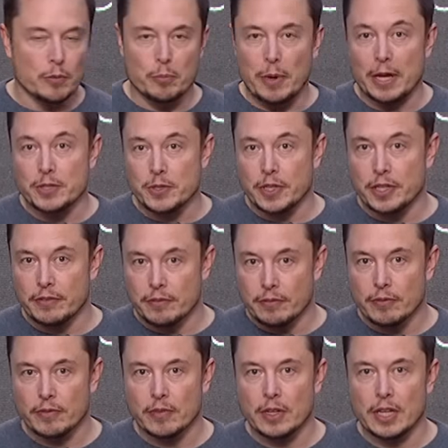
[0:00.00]
battery
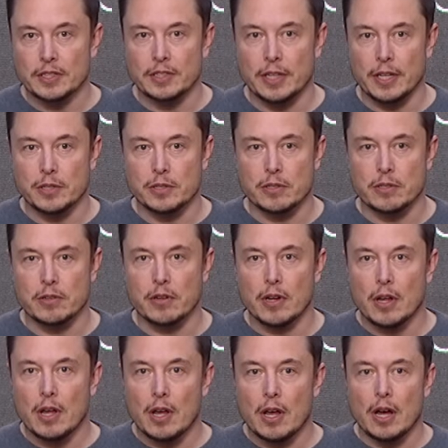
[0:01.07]
installation
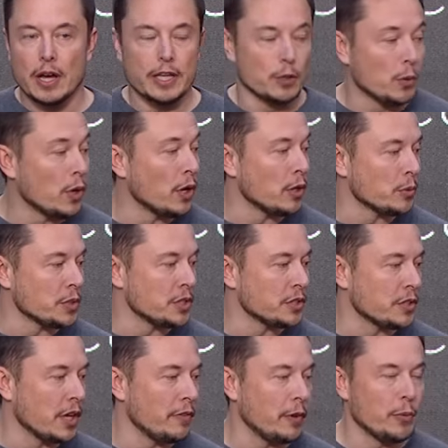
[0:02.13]
in the world, which
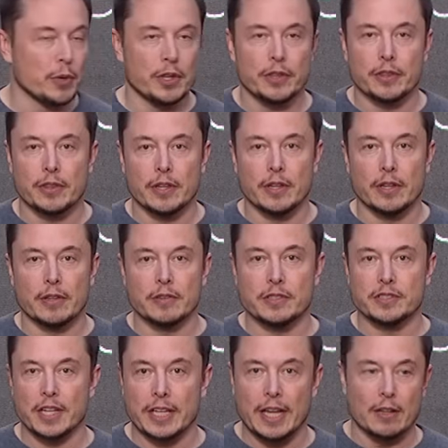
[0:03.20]
is going to be with
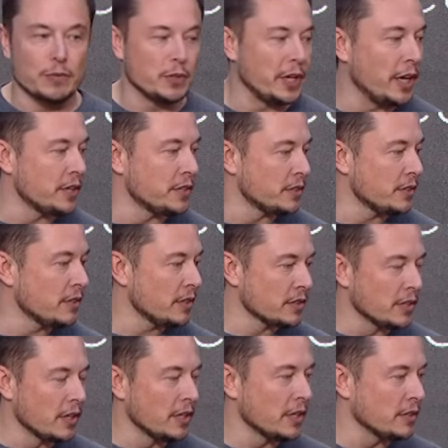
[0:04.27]
Southern California Edison. Let's
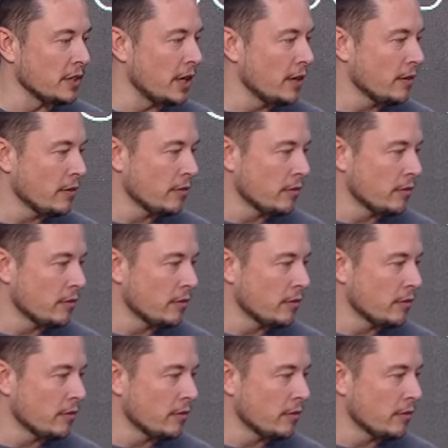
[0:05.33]
go to the next slide.